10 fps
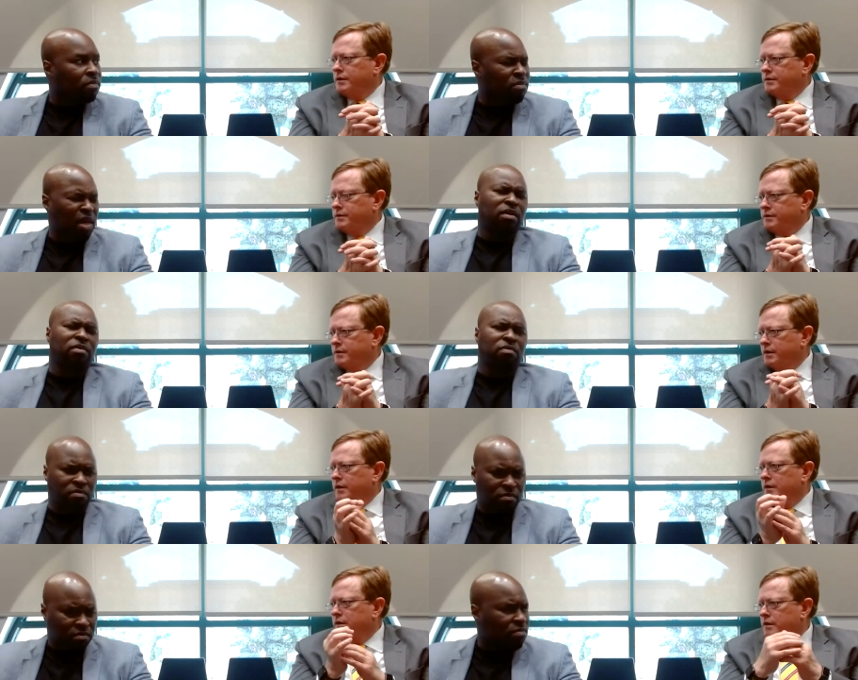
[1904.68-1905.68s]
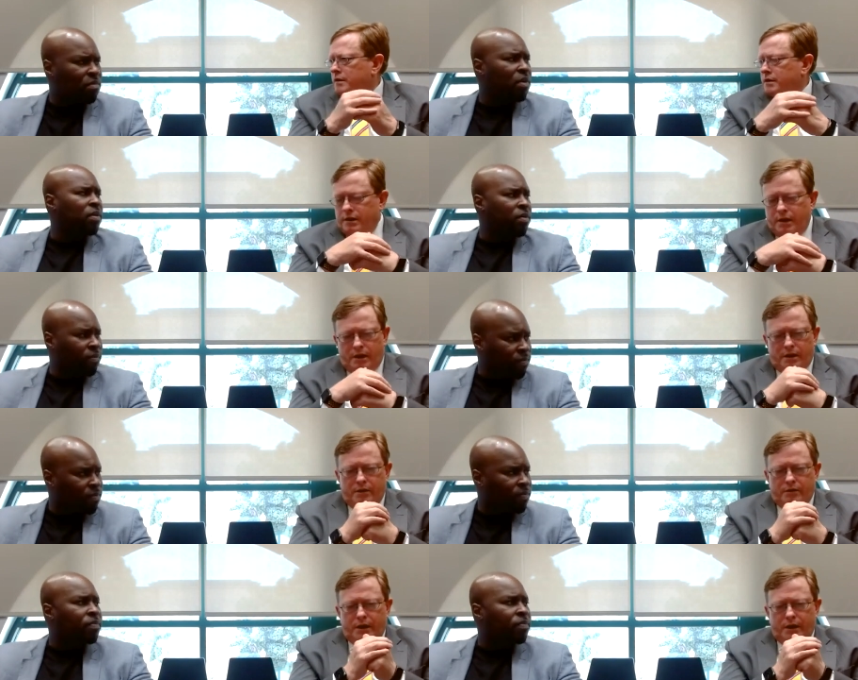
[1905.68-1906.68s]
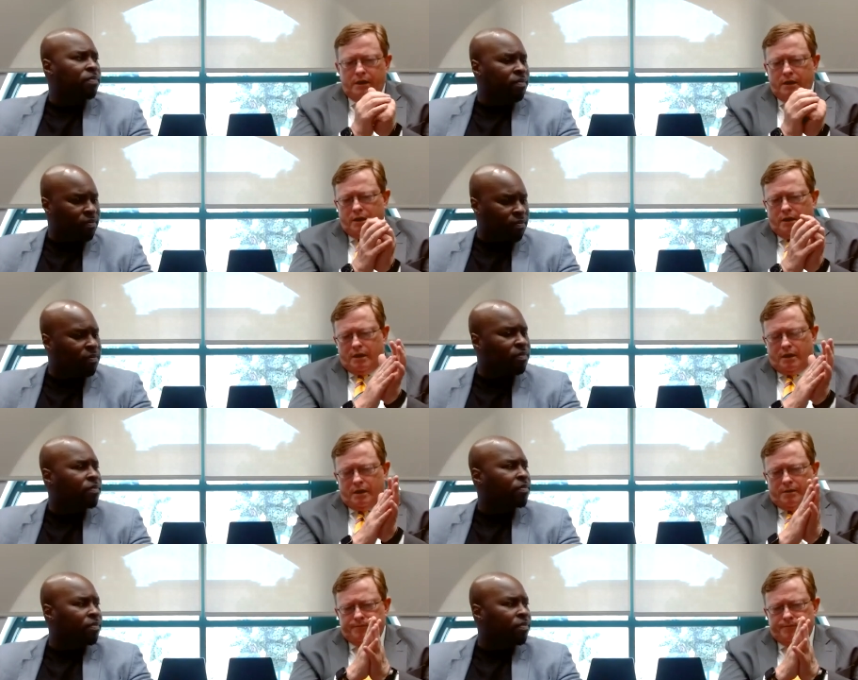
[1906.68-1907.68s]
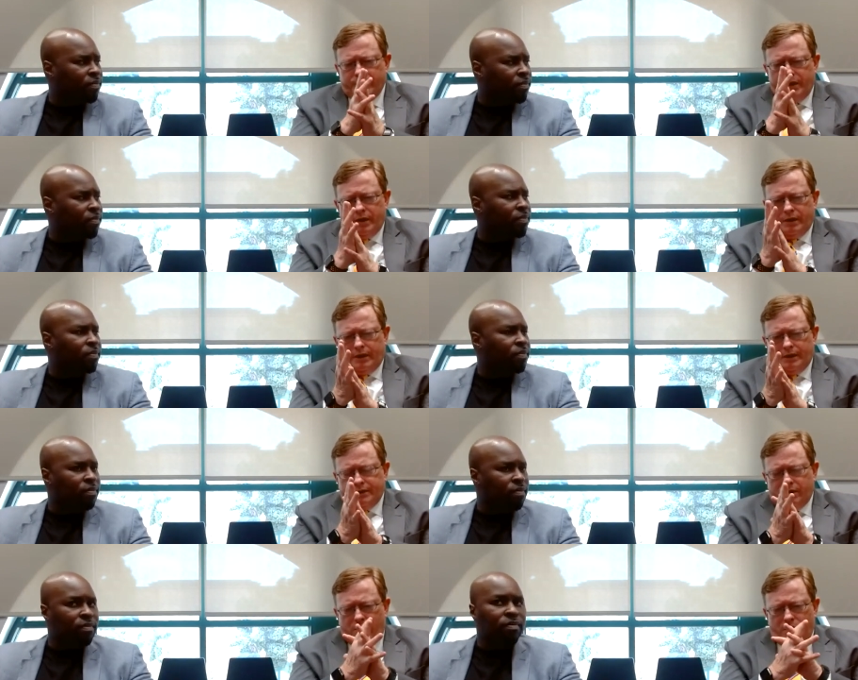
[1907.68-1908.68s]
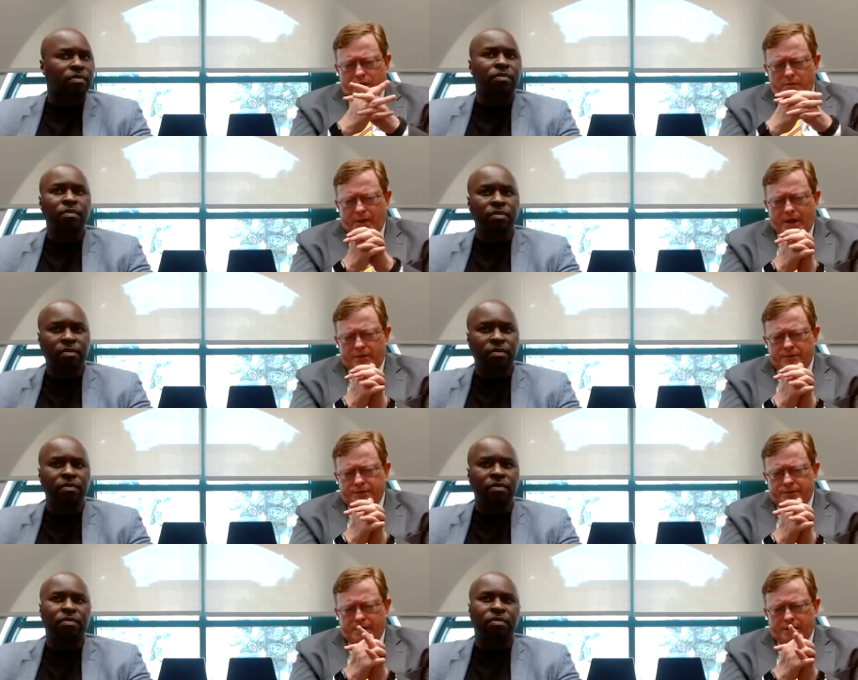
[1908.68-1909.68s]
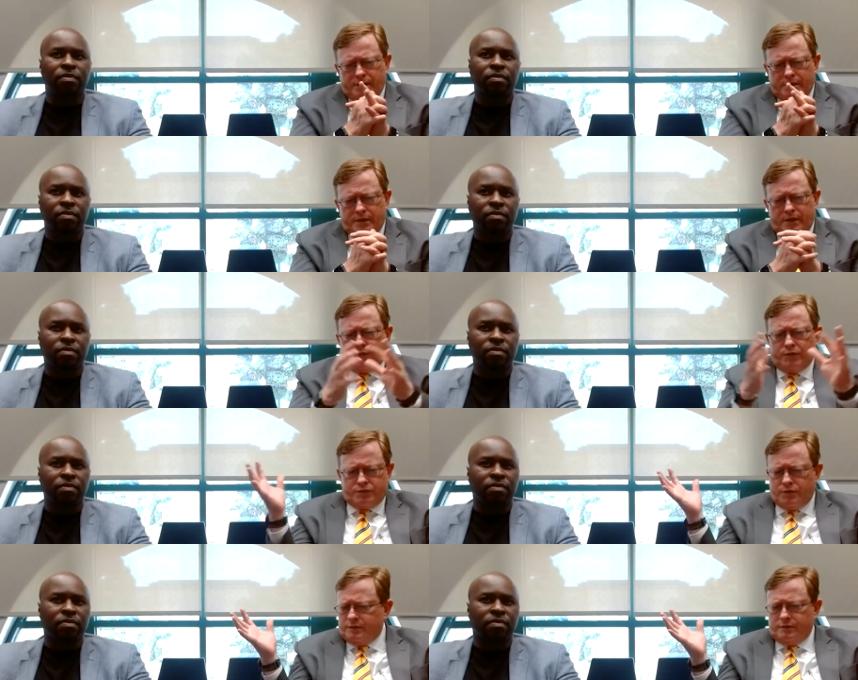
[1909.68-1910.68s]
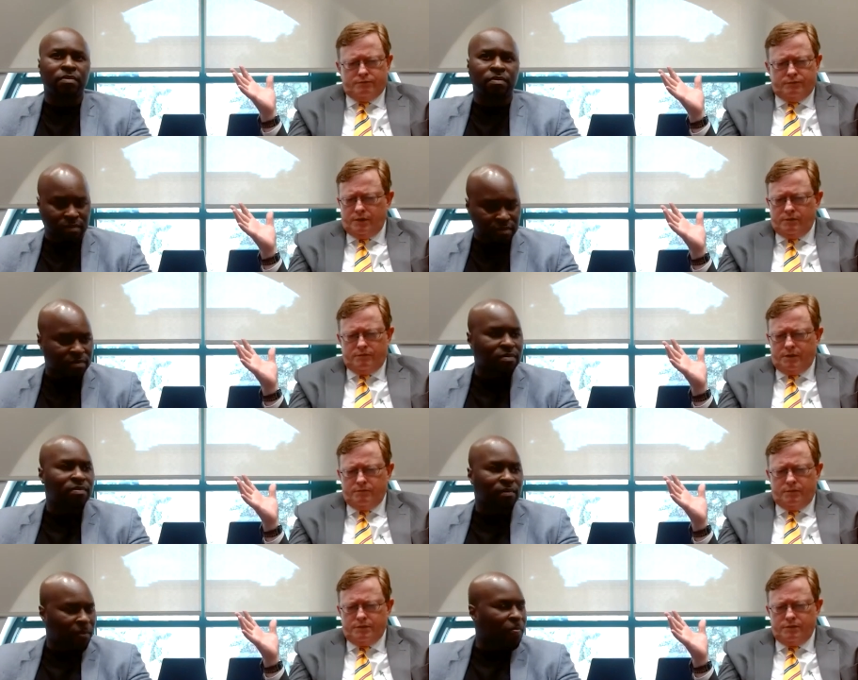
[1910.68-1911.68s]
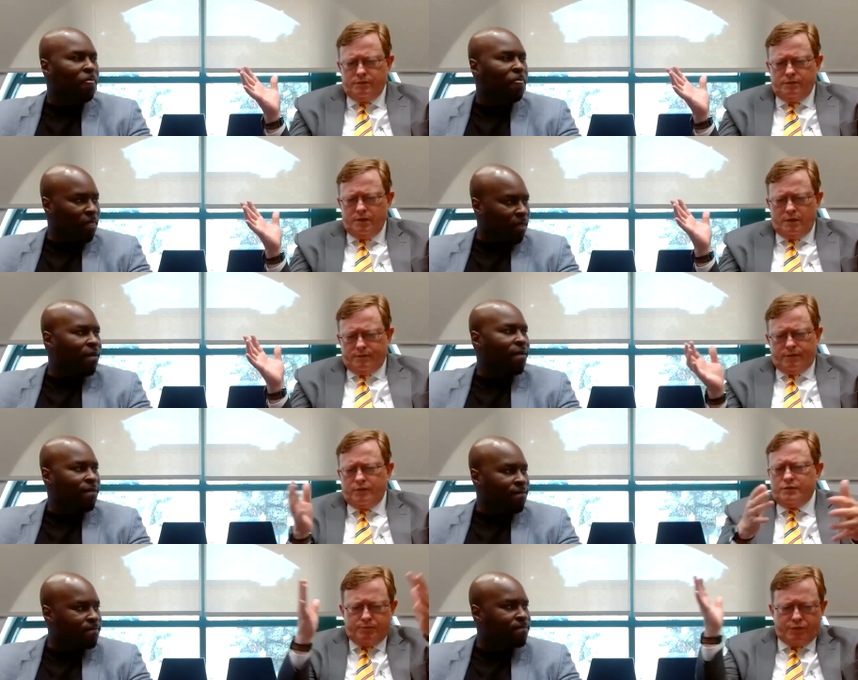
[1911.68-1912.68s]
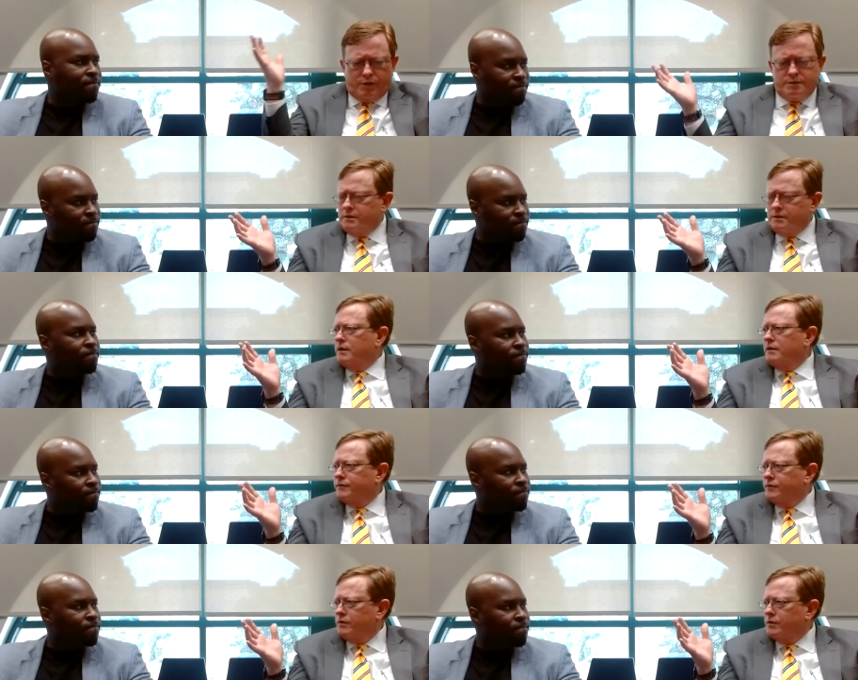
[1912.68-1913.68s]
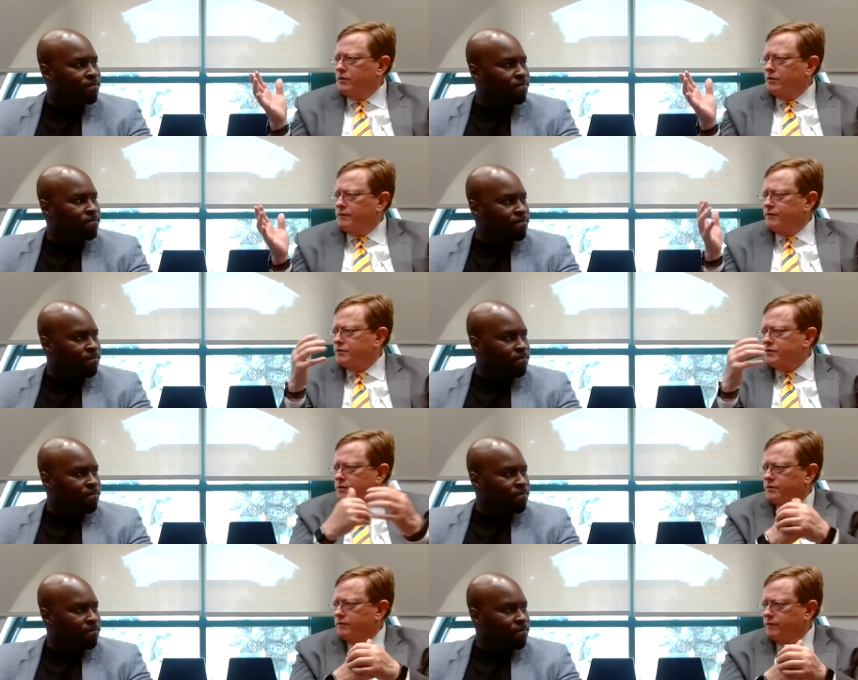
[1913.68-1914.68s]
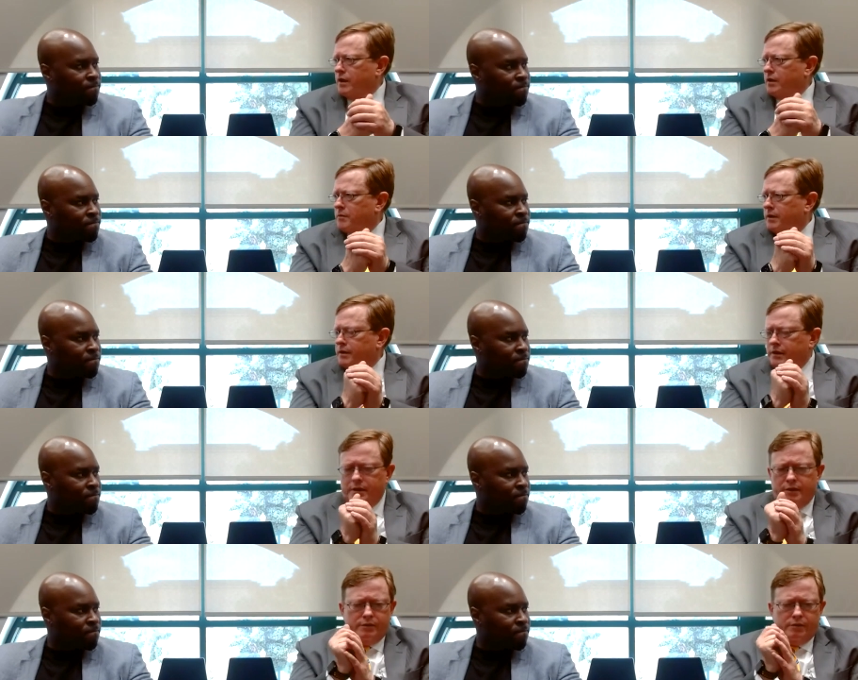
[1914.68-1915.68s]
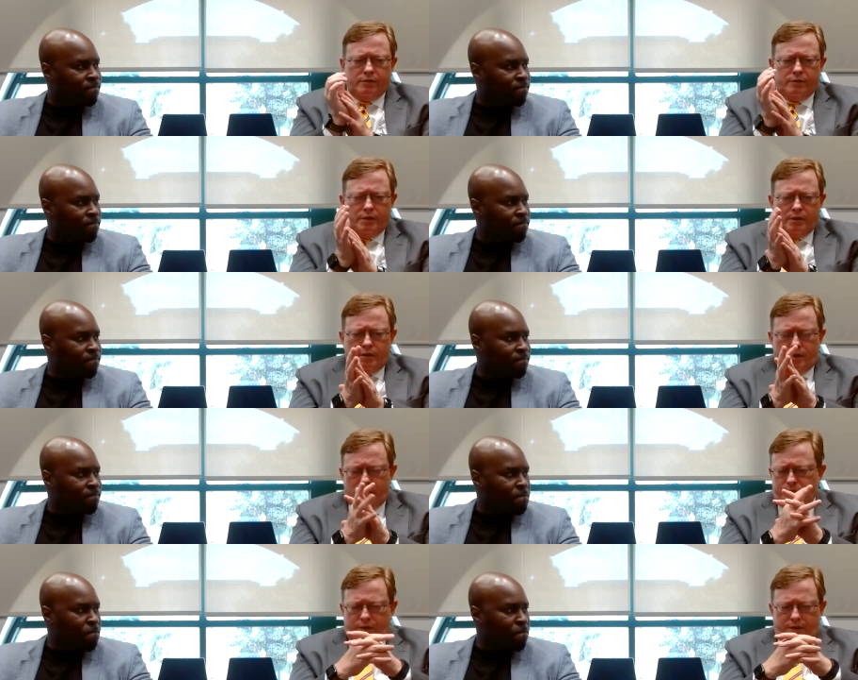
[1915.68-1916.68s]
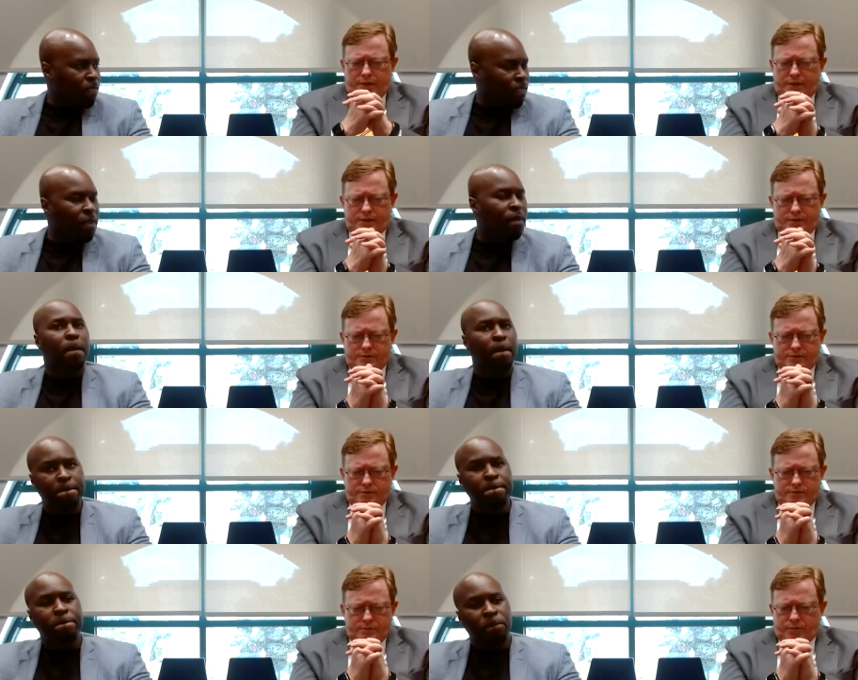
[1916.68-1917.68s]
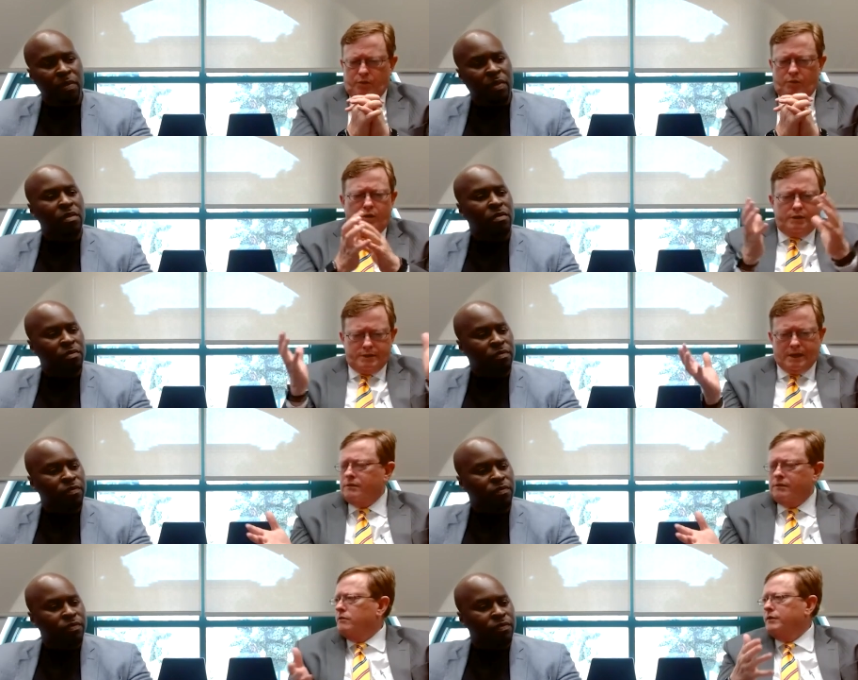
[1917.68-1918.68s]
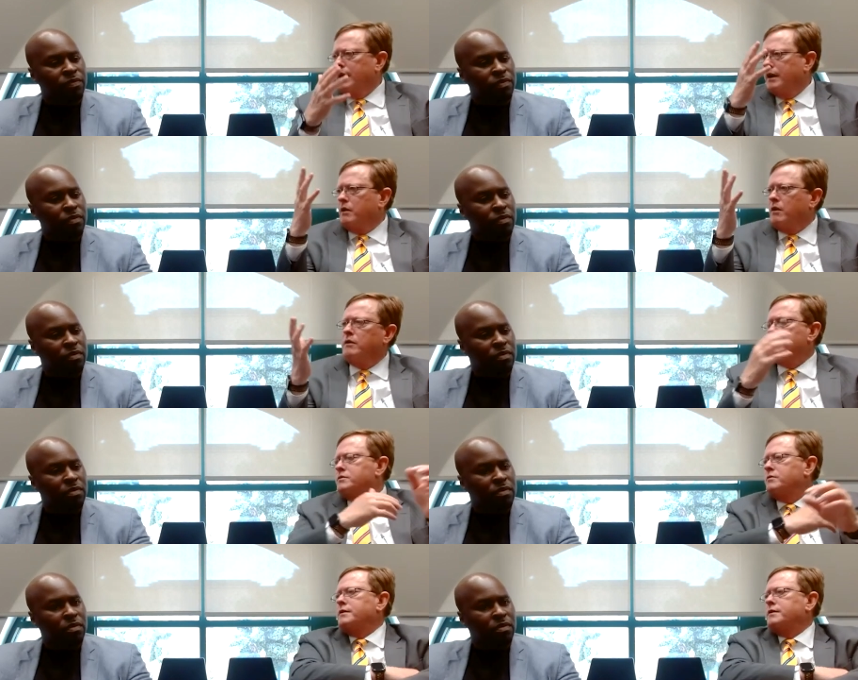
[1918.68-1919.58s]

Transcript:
Speaker 1: Is isn't. Yeah. Uh, yeah. Okay. Um, let's talk about uh, infrastructure. You know, what what's your first impression of sort of your infrastructure environment and your ability to deploy technical debt, all this?